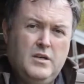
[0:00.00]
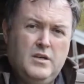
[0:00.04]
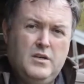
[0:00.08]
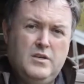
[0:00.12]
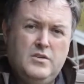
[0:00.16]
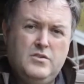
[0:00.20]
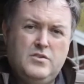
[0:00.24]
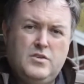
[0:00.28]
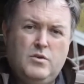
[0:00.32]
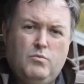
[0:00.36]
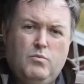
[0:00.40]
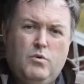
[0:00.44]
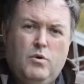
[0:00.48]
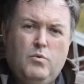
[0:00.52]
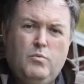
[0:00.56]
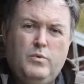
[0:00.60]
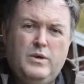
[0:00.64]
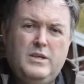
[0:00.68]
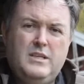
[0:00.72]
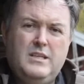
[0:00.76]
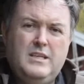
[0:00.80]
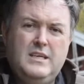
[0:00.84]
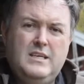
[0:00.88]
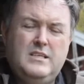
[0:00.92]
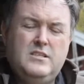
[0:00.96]
So what we
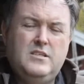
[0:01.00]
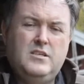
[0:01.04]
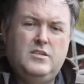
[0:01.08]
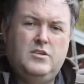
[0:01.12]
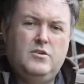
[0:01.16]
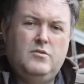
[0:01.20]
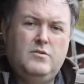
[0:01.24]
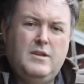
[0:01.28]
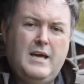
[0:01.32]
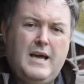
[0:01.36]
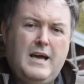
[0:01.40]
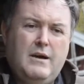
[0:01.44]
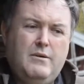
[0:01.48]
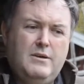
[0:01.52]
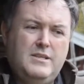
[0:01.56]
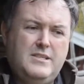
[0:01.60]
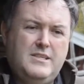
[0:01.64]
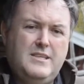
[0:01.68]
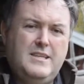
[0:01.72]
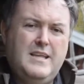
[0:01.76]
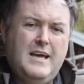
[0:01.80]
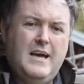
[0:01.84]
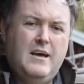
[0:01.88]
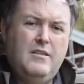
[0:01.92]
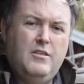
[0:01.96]
need to do now is,
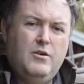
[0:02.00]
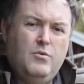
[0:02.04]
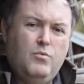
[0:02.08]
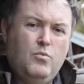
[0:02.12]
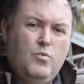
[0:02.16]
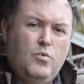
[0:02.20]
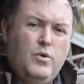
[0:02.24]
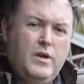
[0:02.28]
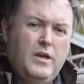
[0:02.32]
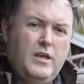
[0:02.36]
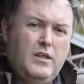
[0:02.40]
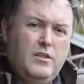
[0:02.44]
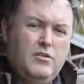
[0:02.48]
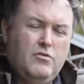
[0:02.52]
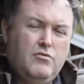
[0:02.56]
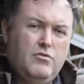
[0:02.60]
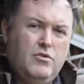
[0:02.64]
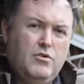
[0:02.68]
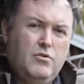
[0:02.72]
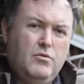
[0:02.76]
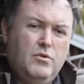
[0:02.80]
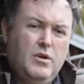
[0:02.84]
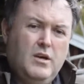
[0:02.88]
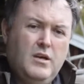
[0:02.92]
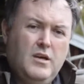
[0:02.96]
now that we,
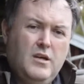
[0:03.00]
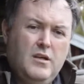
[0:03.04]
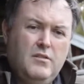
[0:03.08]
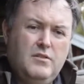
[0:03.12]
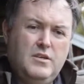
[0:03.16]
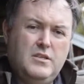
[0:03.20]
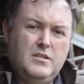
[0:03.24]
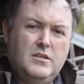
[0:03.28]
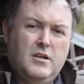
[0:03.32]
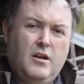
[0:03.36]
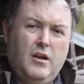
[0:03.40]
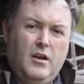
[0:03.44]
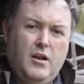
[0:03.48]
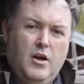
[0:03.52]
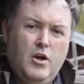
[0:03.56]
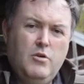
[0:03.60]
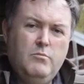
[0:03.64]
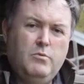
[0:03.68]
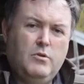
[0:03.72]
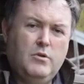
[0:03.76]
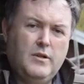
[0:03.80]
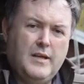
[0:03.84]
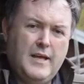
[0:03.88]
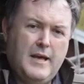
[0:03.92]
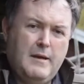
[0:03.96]
through this
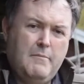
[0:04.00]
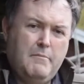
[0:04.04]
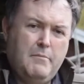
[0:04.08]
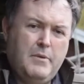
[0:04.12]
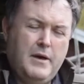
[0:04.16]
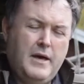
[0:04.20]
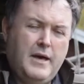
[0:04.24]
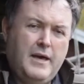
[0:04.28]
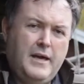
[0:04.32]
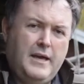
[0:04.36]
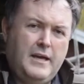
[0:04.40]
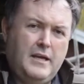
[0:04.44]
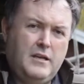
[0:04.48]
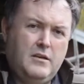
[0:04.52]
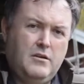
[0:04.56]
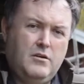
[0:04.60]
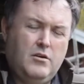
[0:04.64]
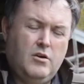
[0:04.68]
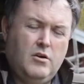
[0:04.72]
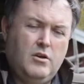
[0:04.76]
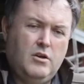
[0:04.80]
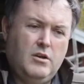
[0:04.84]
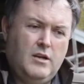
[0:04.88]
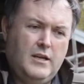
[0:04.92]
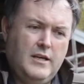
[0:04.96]
global campaign
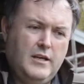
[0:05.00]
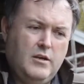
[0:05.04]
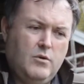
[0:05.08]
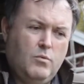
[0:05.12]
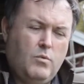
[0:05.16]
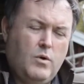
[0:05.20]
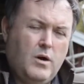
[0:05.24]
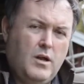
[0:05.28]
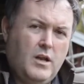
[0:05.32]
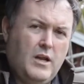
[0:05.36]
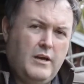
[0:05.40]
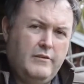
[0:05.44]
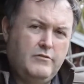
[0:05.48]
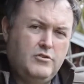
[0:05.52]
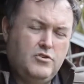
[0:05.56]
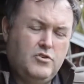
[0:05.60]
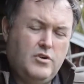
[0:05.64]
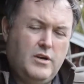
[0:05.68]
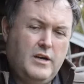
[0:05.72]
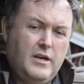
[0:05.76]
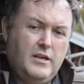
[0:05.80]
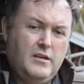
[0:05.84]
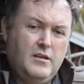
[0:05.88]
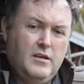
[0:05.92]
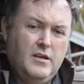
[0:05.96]
on illegal wildlife
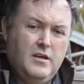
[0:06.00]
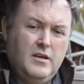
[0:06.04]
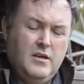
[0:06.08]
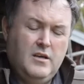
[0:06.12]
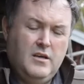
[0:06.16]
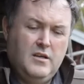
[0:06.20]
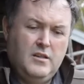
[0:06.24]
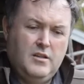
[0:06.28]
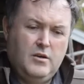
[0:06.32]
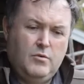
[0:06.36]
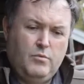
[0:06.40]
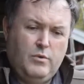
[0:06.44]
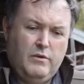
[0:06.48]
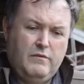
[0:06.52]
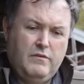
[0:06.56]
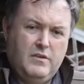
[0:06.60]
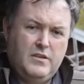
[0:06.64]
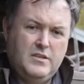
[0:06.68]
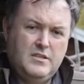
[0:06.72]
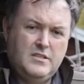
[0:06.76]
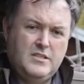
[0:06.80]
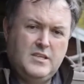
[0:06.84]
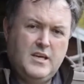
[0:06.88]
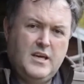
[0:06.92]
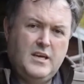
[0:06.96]
trade that we've
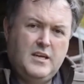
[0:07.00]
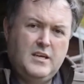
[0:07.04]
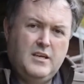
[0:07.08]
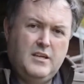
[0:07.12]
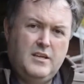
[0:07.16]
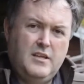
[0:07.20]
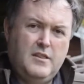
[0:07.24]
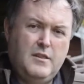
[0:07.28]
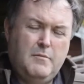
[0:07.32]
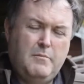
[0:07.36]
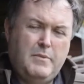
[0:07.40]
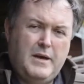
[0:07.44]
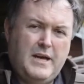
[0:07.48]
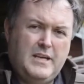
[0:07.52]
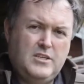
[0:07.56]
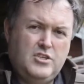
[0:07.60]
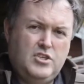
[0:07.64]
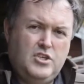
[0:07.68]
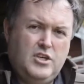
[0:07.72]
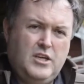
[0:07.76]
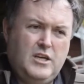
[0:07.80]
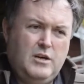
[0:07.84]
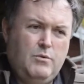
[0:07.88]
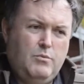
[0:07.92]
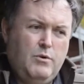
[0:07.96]
undertaken in the past
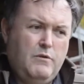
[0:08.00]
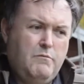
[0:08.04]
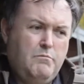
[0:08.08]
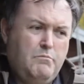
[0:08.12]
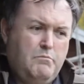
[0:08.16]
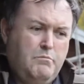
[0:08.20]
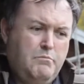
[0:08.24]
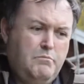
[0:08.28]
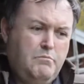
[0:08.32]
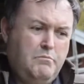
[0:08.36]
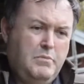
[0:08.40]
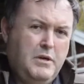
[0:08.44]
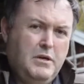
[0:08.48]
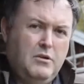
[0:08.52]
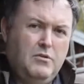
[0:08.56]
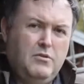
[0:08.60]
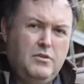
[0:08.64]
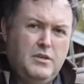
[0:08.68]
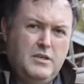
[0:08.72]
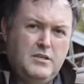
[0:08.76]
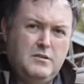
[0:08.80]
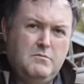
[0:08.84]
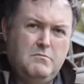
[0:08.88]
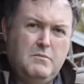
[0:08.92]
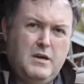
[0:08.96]
year, we've built
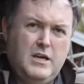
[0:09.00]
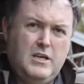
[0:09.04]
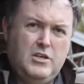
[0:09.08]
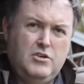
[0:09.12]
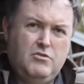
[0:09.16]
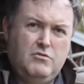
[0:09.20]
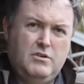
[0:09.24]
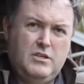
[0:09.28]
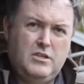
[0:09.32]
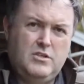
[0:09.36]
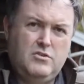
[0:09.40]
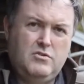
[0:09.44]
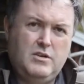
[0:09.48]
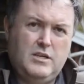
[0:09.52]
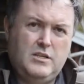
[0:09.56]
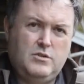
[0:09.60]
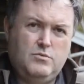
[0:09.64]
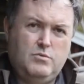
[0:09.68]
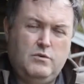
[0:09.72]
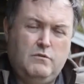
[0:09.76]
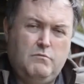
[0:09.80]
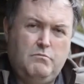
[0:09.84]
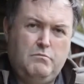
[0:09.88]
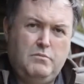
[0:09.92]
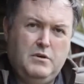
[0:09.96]
this major interest,
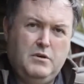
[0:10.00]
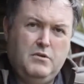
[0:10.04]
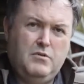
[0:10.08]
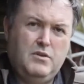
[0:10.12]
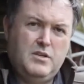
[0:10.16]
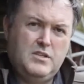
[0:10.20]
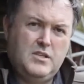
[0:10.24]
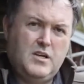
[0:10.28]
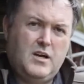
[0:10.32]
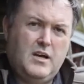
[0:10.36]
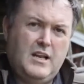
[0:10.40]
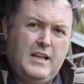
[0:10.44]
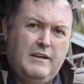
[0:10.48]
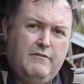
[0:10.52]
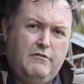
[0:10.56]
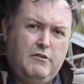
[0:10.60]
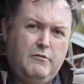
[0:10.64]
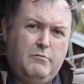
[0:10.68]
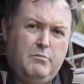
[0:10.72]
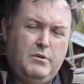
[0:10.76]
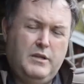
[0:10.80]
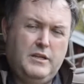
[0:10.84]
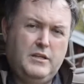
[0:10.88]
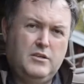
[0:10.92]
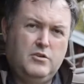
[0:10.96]
we've built this high level of
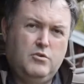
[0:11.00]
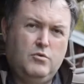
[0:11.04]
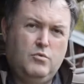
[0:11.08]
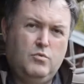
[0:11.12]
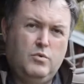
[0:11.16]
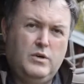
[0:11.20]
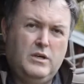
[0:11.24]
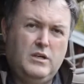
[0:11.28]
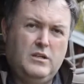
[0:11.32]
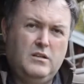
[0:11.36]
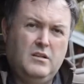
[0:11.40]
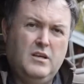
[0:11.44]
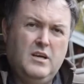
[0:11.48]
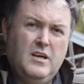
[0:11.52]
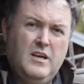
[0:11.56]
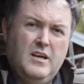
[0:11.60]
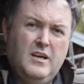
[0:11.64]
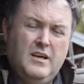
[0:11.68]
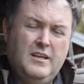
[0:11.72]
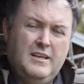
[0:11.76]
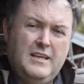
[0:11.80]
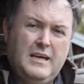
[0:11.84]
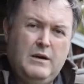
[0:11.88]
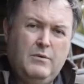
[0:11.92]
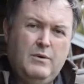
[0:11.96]
political will.
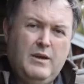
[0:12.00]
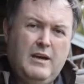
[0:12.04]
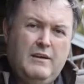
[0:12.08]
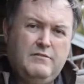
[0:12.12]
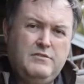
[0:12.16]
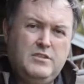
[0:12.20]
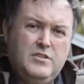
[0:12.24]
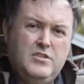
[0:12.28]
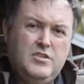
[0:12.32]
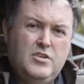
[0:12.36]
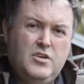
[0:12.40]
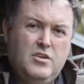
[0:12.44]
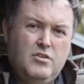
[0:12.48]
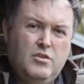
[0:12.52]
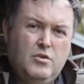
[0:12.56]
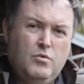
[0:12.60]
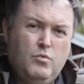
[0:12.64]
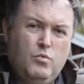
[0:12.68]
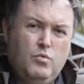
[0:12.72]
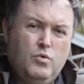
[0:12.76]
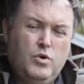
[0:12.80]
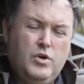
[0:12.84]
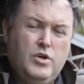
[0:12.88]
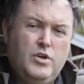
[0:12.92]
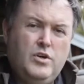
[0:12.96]
Now we have to turn the
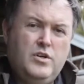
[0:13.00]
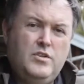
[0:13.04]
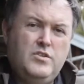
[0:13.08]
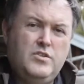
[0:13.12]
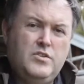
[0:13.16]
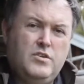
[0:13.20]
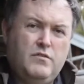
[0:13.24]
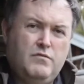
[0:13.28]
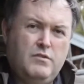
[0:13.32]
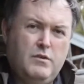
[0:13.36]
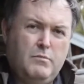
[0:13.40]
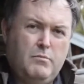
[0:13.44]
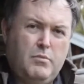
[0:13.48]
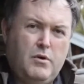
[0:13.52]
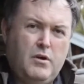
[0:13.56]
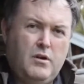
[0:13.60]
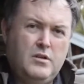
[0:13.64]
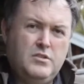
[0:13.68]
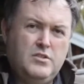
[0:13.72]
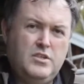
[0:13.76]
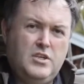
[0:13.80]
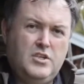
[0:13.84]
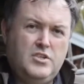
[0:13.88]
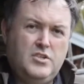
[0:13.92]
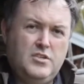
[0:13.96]
words of the
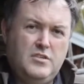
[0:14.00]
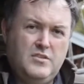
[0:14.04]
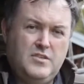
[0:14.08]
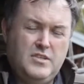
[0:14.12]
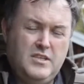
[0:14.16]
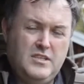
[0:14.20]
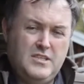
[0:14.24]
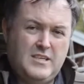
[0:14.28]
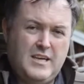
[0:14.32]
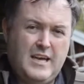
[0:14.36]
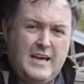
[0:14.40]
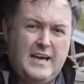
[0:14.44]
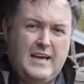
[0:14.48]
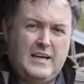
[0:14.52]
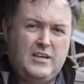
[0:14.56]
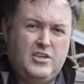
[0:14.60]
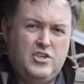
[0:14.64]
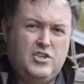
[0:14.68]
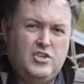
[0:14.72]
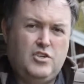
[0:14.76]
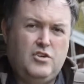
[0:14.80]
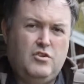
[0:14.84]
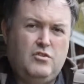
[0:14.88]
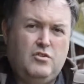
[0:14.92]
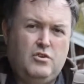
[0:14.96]
politicians into
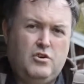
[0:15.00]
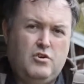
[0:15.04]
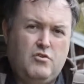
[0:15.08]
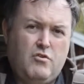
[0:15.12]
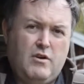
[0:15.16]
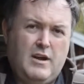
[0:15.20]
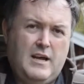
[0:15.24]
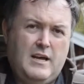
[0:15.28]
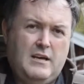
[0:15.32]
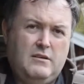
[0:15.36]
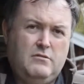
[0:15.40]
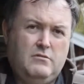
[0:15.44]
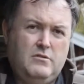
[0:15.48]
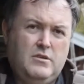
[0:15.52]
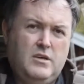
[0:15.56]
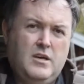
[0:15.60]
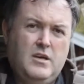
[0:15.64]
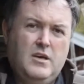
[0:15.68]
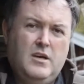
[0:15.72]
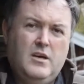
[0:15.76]
action on the ground.